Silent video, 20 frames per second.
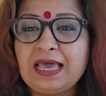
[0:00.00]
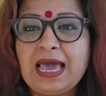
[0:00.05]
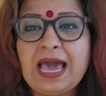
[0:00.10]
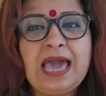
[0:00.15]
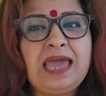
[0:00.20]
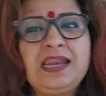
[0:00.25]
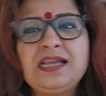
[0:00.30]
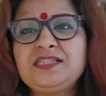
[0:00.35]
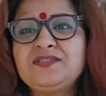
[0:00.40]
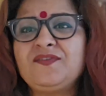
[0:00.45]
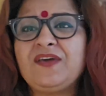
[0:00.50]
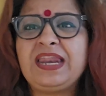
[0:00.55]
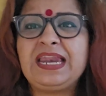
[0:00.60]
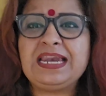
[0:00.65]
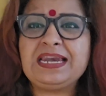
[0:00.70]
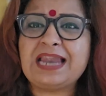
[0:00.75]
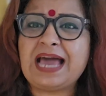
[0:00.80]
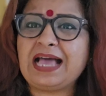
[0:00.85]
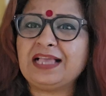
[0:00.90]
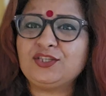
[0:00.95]
And it's very
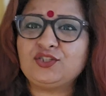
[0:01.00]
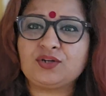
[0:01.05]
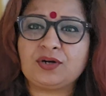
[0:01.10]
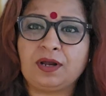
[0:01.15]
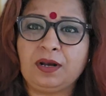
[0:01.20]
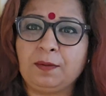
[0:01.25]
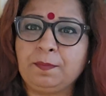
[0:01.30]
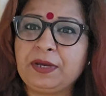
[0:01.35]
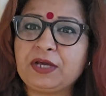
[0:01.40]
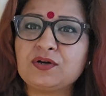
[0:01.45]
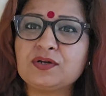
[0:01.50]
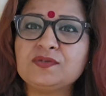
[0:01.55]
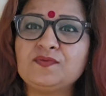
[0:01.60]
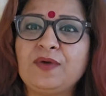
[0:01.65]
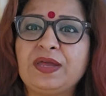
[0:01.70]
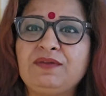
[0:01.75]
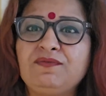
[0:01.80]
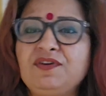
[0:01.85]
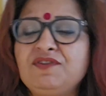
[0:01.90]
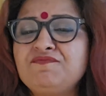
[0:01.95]
natural, because
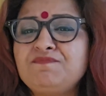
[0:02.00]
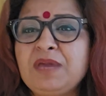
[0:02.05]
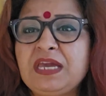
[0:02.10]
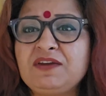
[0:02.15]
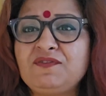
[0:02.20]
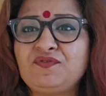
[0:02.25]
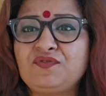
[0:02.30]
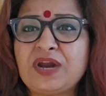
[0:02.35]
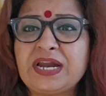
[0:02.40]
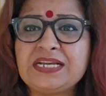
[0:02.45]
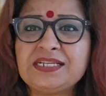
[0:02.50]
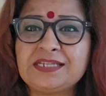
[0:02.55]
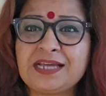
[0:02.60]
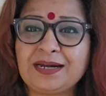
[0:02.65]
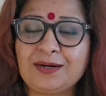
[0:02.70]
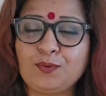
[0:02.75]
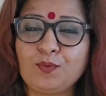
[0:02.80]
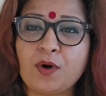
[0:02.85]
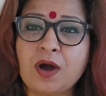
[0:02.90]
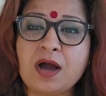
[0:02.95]
when we've made friends
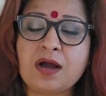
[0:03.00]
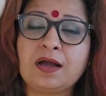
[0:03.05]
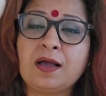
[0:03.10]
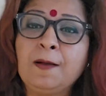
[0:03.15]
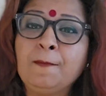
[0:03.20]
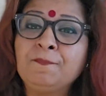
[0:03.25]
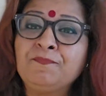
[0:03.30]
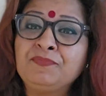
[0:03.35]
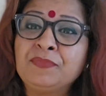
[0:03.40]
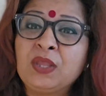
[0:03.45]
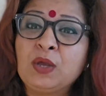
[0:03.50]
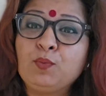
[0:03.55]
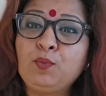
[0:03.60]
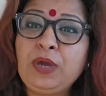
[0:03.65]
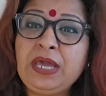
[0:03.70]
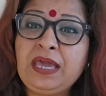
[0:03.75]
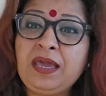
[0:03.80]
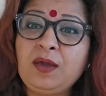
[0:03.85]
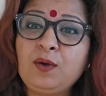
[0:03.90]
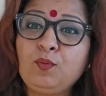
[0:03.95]
at work,
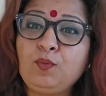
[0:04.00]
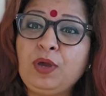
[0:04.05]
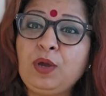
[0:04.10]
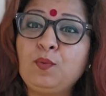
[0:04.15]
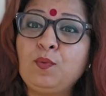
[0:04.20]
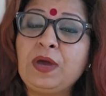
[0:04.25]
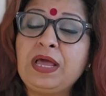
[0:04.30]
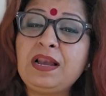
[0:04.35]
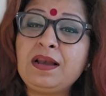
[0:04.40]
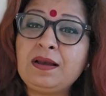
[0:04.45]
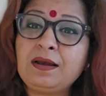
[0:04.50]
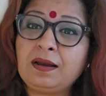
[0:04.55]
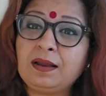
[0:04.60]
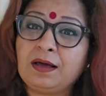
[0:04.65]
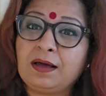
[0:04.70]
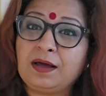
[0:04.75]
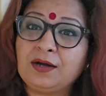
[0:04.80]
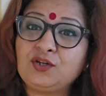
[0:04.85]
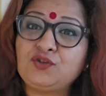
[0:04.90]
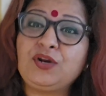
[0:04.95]
we will
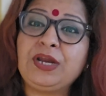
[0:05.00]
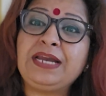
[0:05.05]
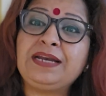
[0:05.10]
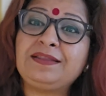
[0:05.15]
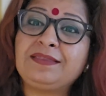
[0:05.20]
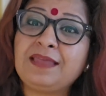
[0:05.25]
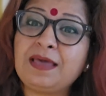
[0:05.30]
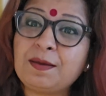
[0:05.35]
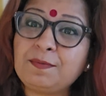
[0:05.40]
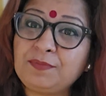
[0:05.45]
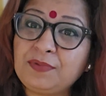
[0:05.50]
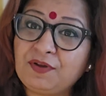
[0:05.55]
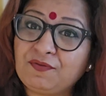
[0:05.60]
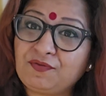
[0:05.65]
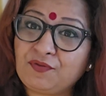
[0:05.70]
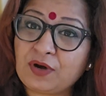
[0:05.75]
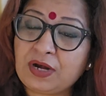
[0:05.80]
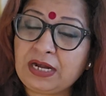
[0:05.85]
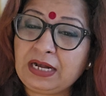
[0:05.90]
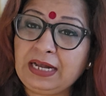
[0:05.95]
treat them
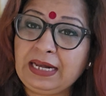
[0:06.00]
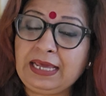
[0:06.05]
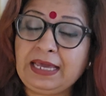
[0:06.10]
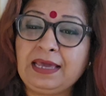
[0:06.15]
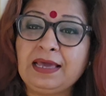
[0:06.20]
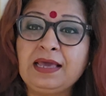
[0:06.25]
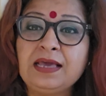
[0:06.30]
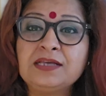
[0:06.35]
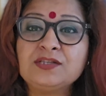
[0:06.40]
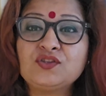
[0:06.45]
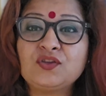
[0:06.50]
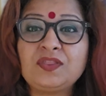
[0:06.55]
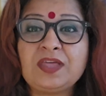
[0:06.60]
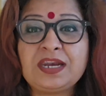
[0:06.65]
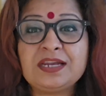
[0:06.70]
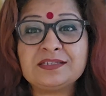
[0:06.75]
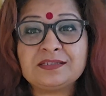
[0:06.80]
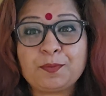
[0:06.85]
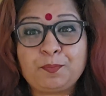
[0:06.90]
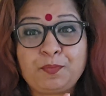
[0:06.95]
differently. So there
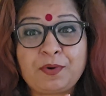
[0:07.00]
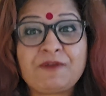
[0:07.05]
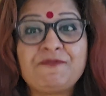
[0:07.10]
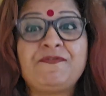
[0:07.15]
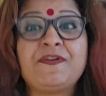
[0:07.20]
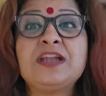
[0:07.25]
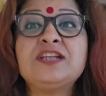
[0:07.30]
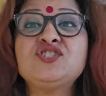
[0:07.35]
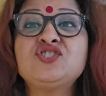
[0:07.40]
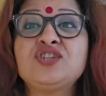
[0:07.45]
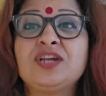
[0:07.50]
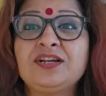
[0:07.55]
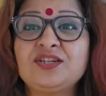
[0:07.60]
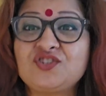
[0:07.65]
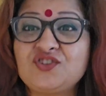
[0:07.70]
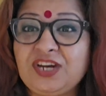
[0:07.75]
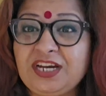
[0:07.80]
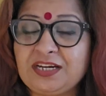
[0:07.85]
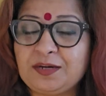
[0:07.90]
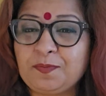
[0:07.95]
is a preferential
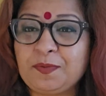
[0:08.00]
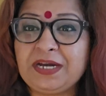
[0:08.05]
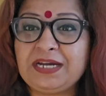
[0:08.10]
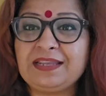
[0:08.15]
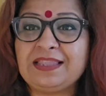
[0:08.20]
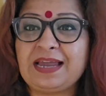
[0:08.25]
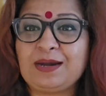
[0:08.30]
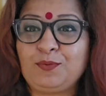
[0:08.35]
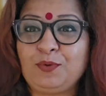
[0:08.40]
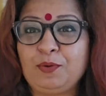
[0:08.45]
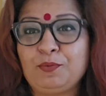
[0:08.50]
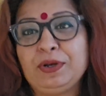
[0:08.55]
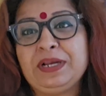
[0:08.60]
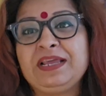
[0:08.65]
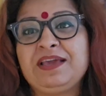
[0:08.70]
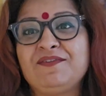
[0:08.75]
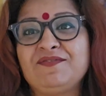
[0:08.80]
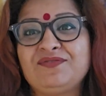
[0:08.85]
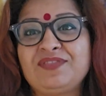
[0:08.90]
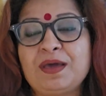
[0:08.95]
treatment that we will
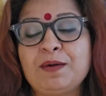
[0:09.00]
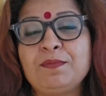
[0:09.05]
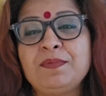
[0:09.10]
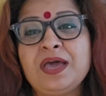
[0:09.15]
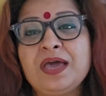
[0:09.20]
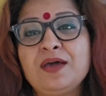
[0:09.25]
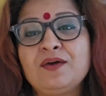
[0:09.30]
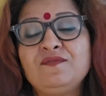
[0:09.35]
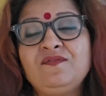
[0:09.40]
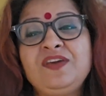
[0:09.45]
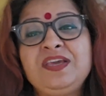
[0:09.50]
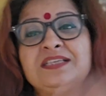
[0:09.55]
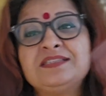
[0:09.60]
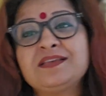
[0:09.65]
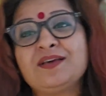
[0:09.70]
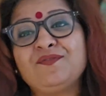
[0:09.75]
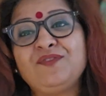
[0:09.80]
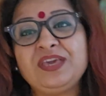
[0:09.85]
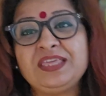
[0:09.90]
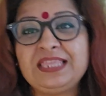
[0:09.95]
give them
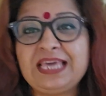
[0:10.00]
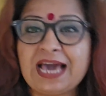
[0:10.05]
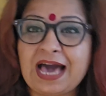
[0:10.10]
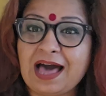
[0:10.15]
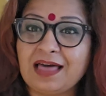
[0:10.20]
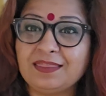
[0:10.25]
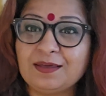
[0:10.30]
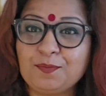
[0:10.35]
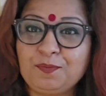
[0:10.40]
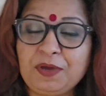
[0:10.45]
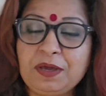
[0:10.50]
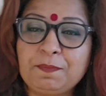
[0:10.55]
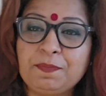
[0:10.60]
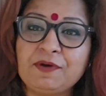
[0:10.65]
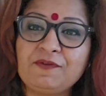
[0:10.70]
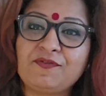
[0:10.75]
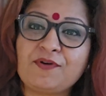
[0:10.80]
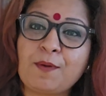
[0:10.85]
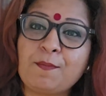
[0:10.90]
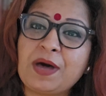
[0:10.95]
vis-a-vis the other
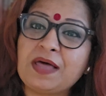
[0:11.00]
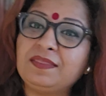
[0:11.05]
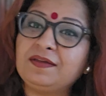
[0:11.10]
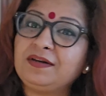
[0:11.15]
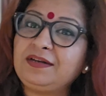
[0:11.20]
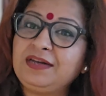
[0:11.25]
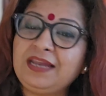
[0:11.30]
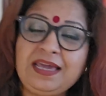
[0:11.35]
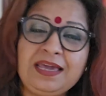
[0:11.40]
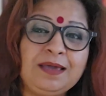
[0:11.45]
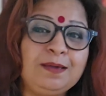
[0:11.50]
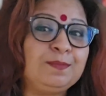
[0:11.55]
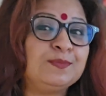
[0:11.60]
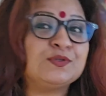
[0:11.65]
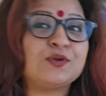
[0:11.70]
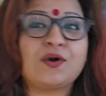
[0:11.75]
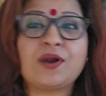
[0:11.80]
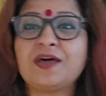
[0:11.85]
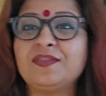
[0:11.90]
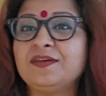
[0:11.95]
people from other teams
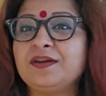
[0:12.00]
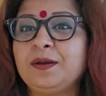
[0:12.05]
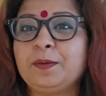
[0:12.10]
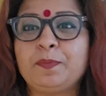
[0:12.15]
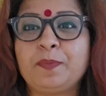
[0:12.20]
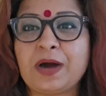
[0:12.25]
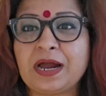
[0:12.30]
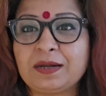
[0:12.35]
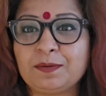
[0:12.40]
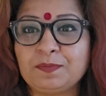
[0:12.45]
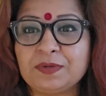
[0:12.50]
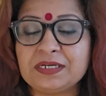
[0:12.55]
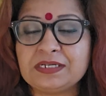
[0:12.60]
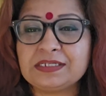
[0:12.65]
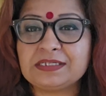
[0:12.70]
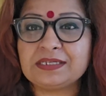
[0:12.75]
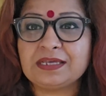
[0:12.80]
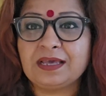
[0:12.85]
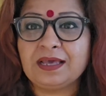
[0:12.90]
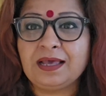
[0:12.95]
or other departments.